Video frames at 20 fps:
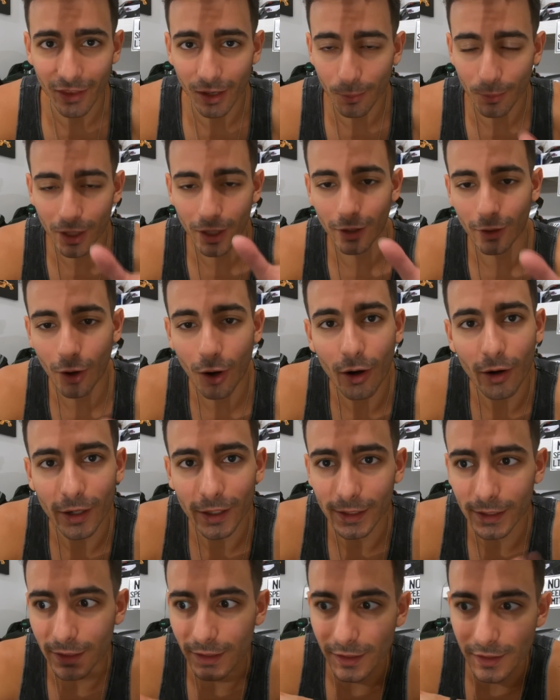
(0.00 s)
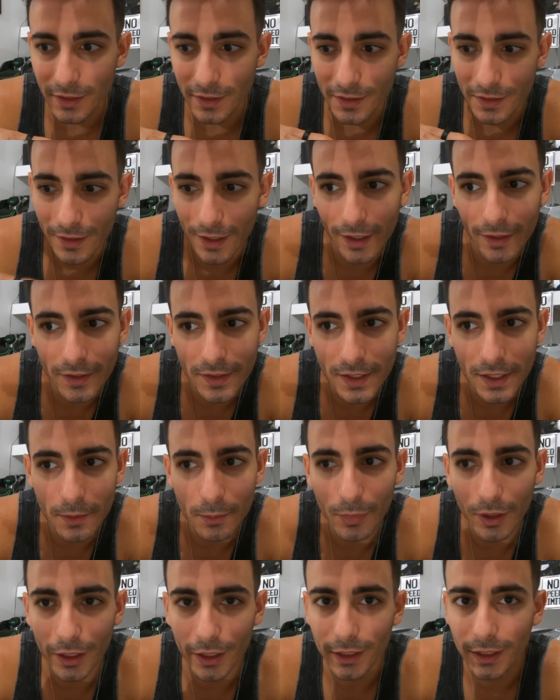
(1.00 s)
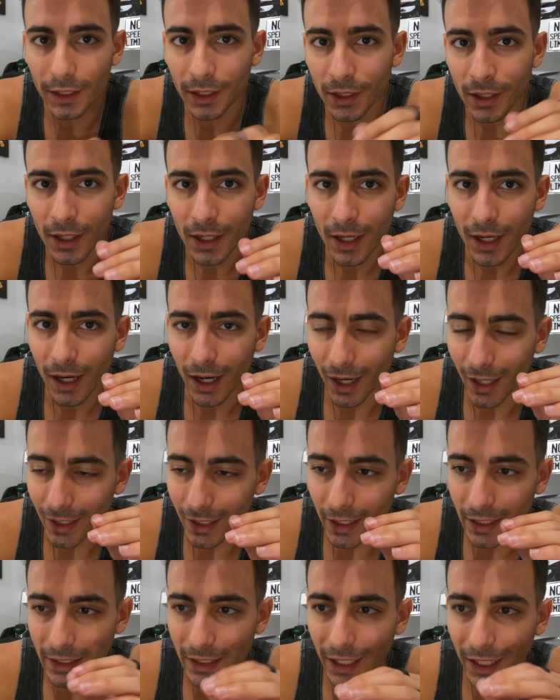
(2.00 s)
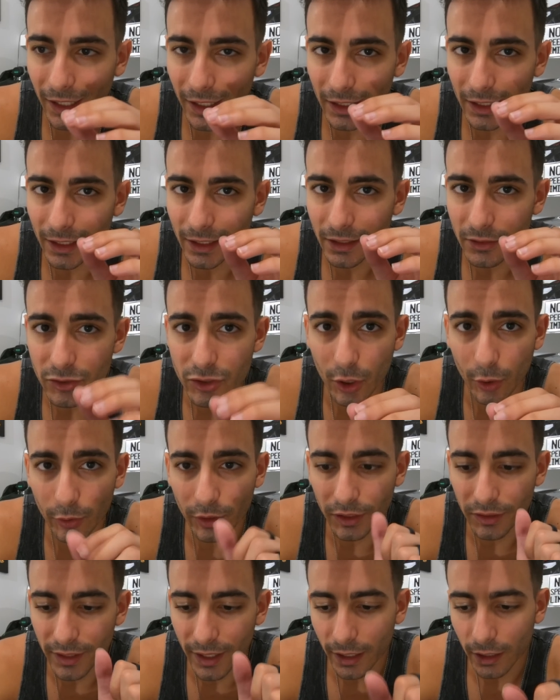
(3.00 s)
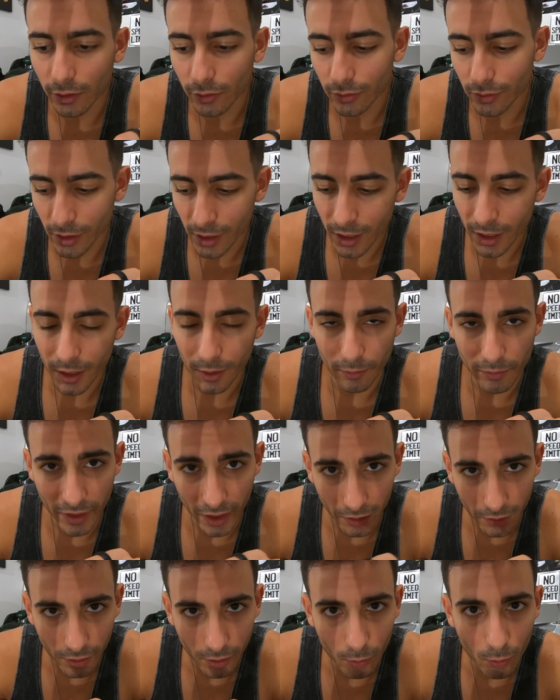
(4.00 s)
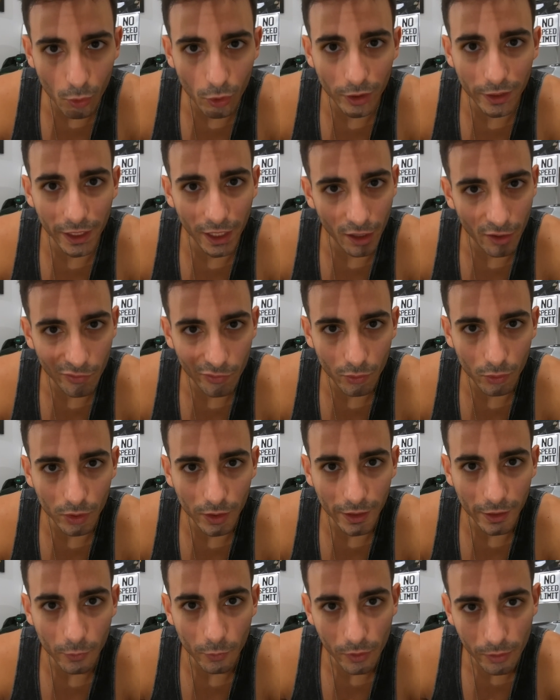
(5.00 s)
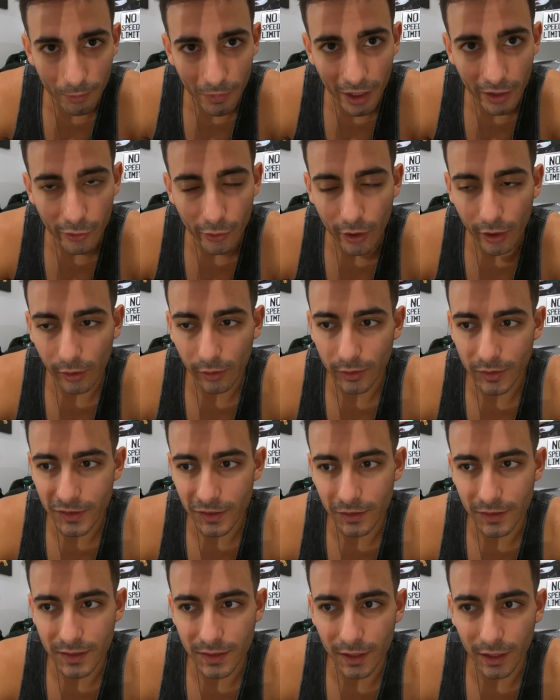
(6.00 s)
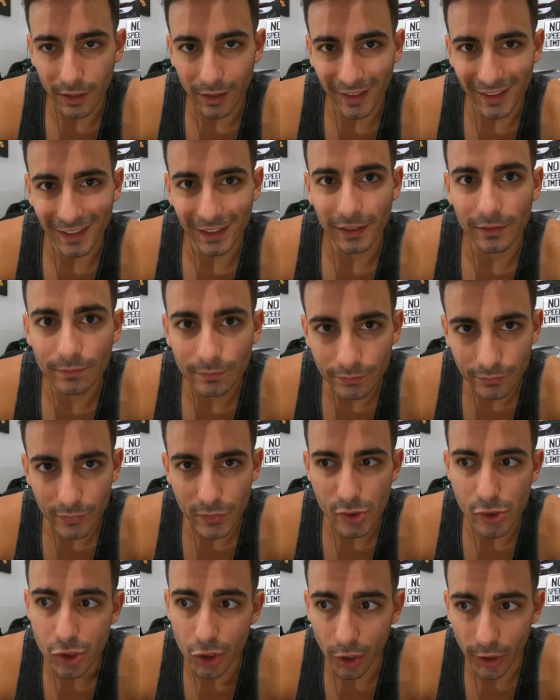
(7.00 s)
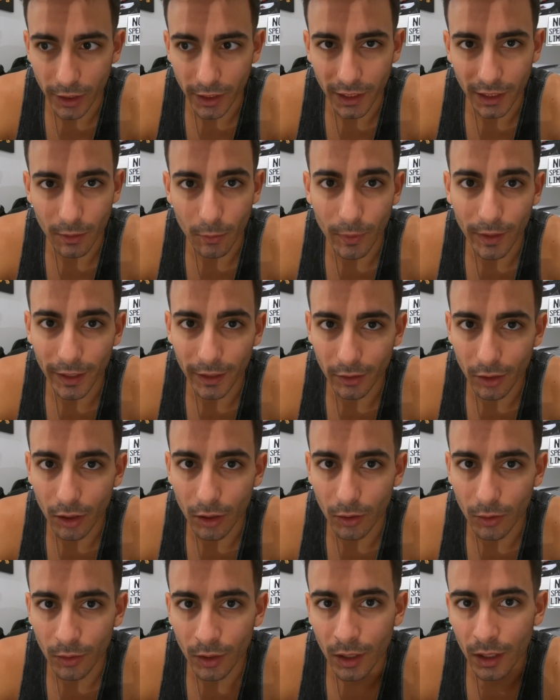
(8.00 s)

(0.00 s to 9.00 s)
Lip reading: I'm like, all right, this is not the same bike. I gotta kind of like tone it down, be a little more careful like with my throttle so it's not like jerky when I go.